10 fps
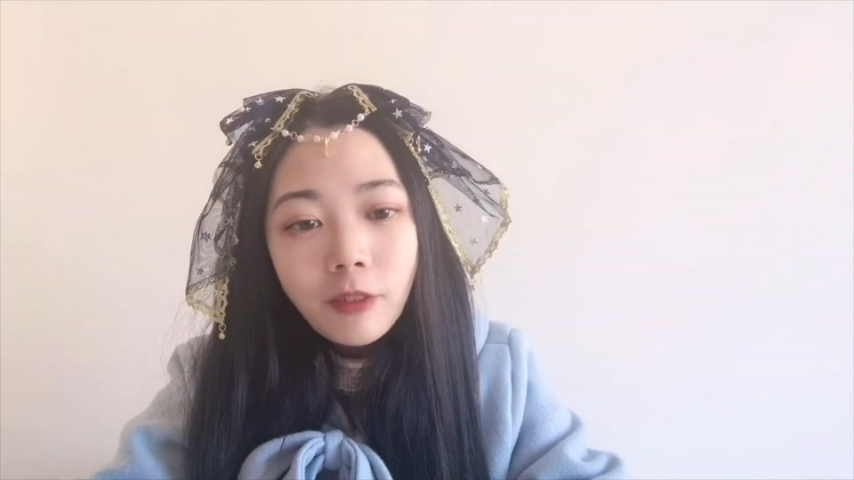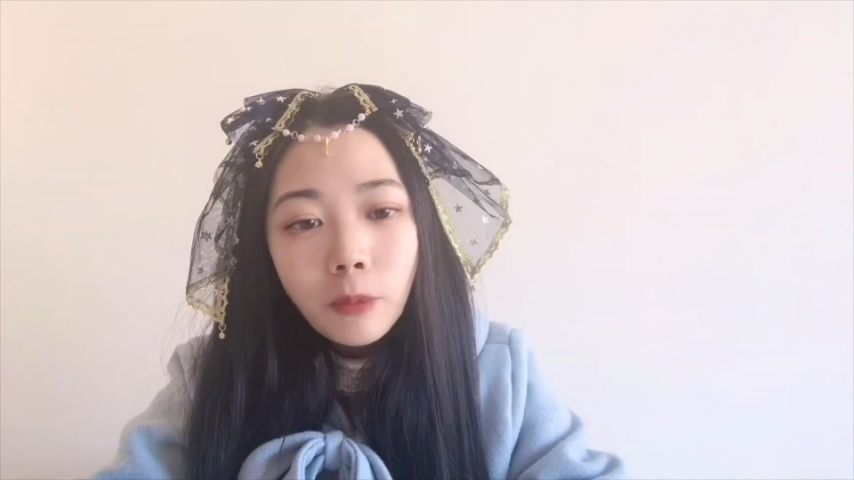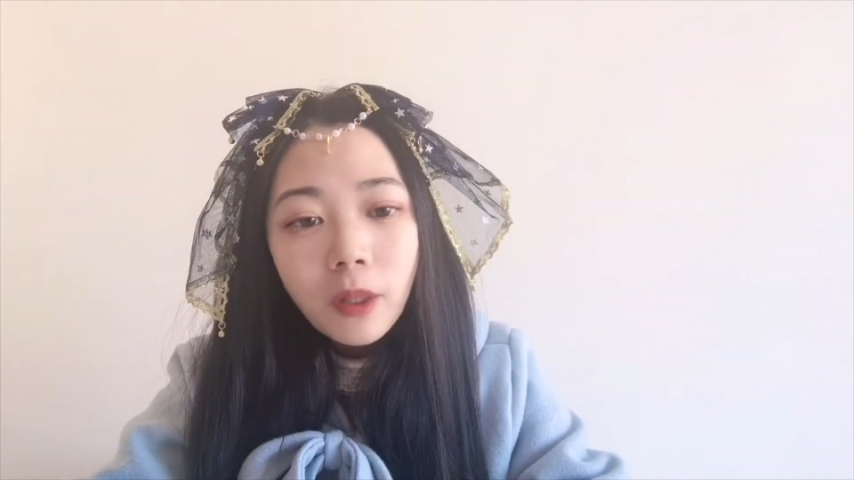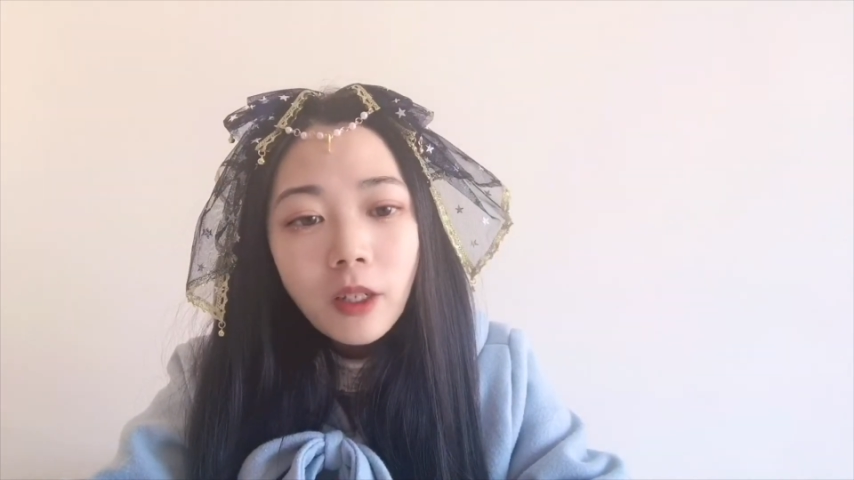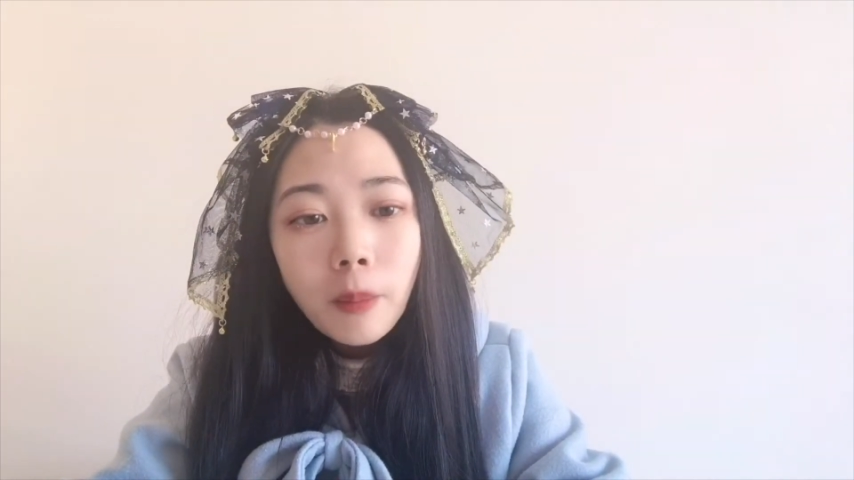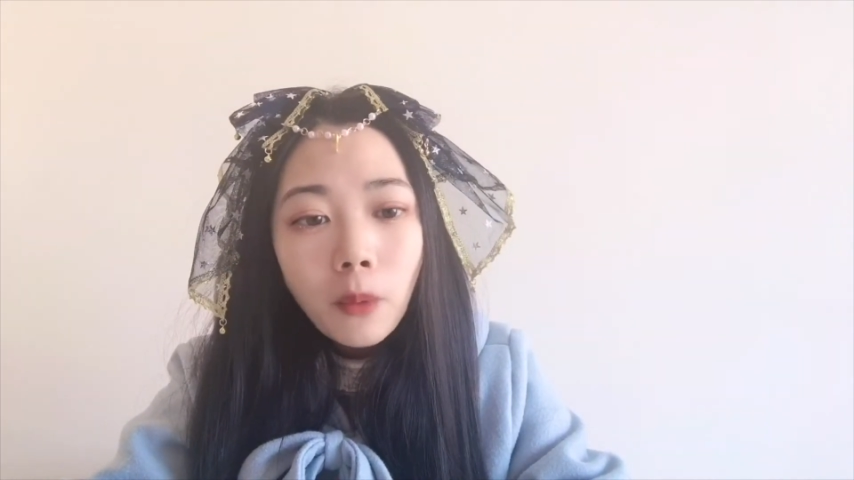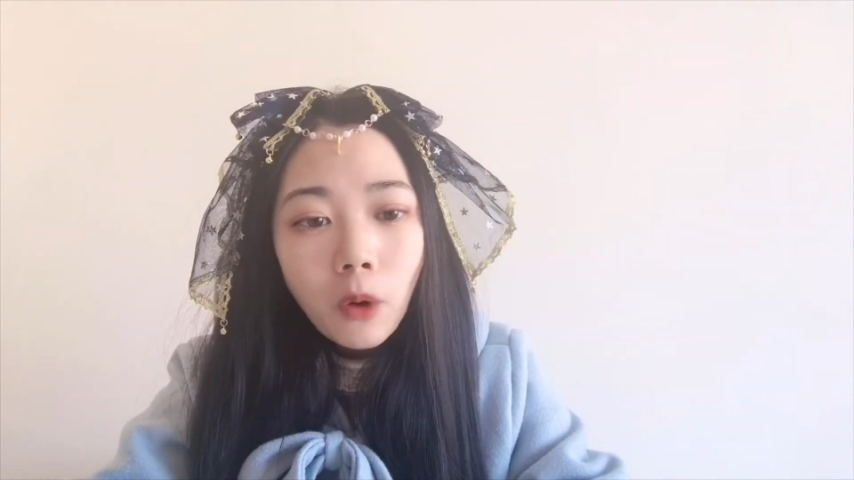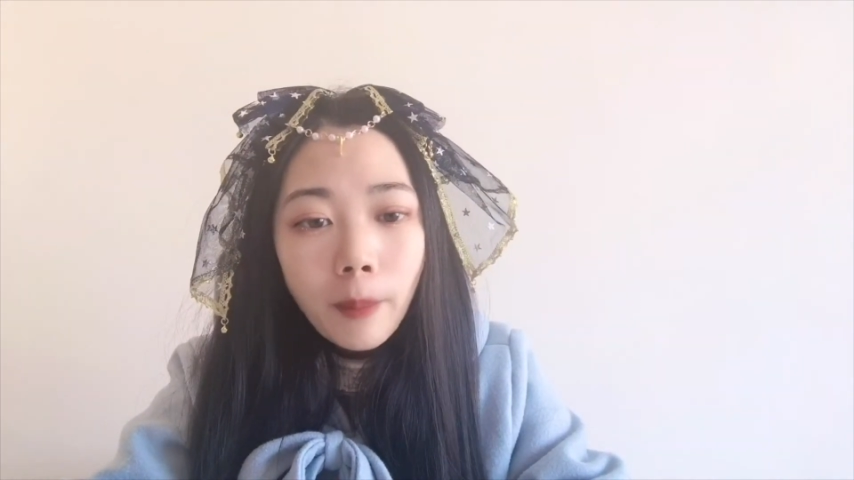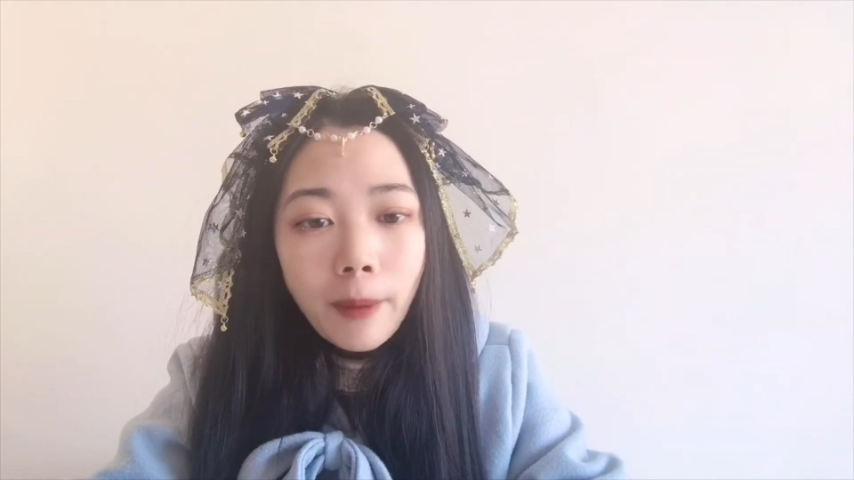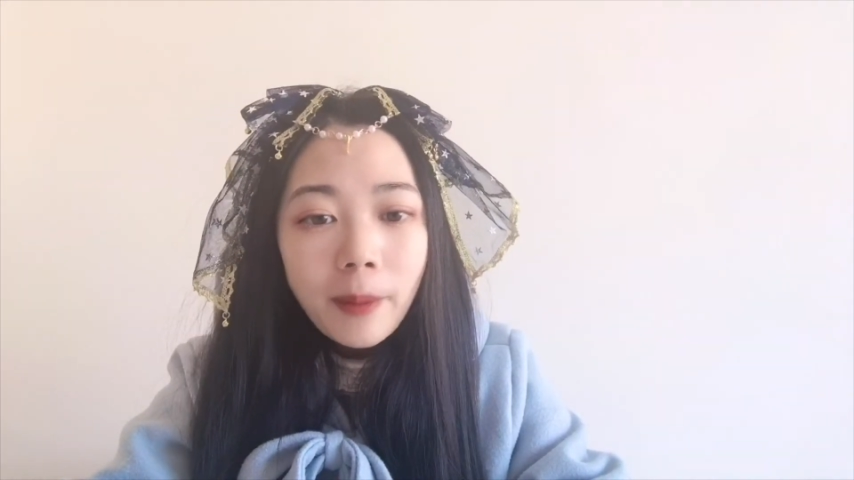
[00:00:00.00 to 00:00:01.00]
If you want to know
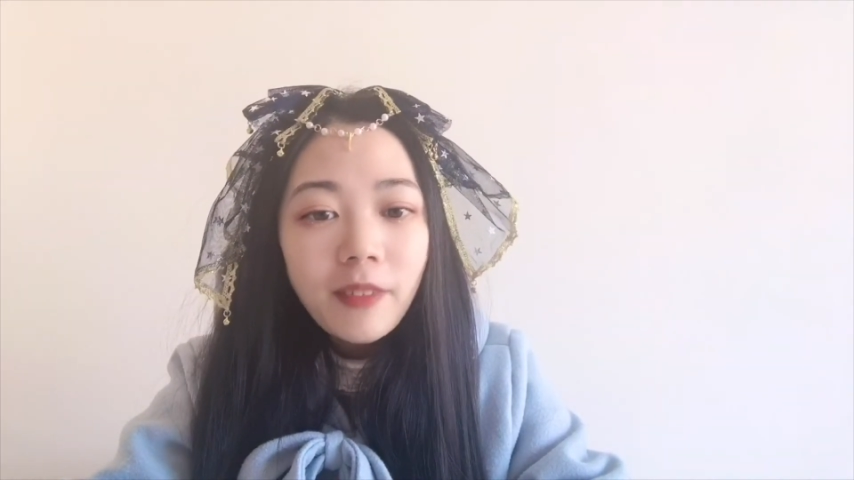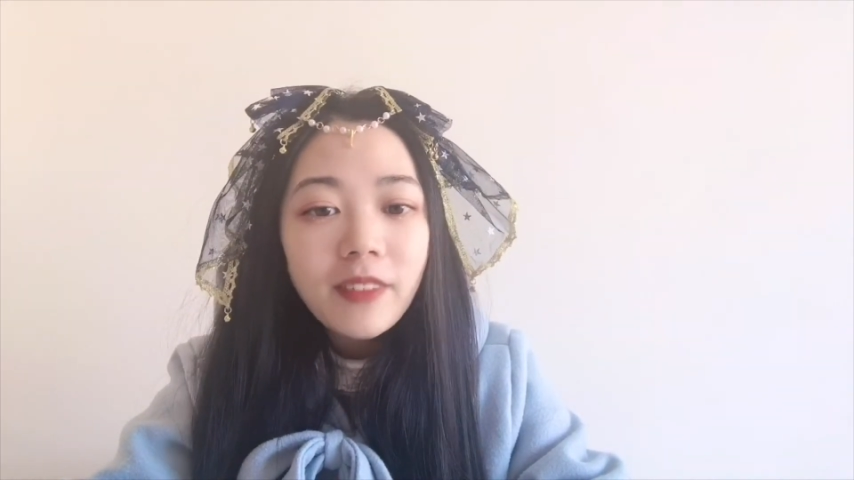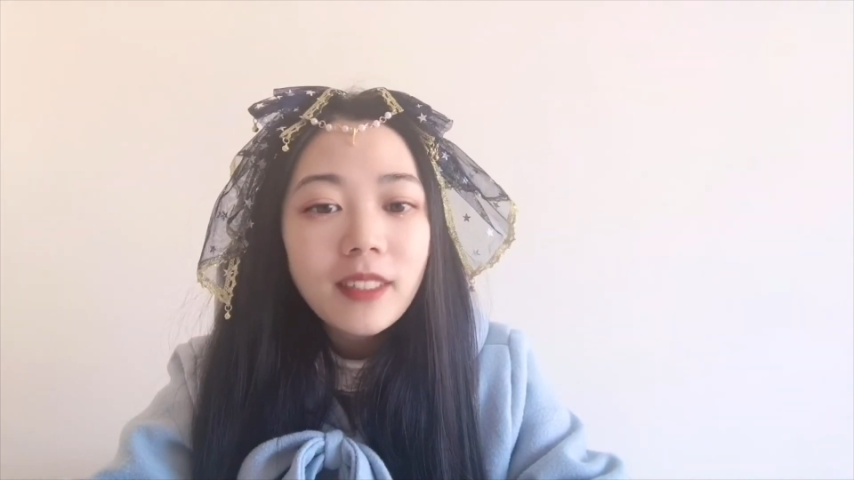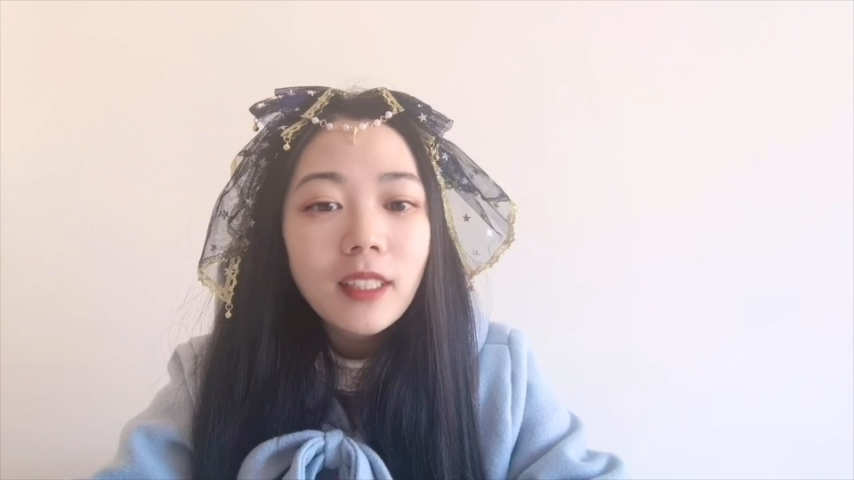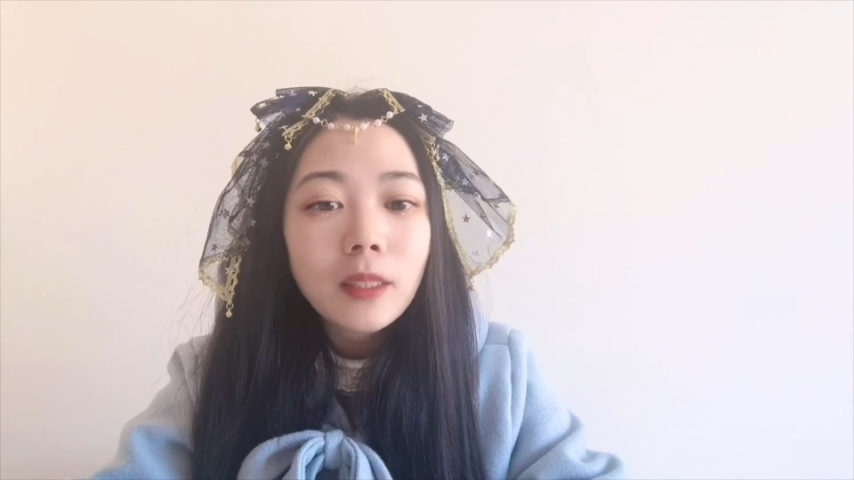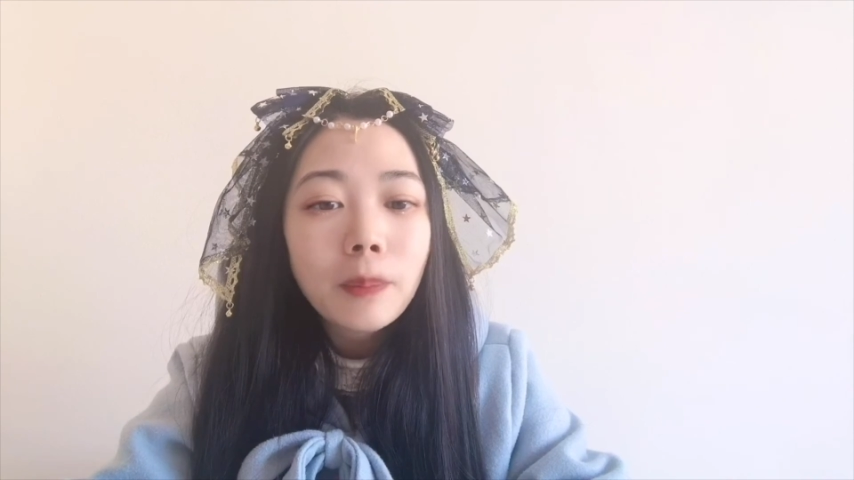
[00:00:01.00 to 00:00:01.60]
more about metaphysics,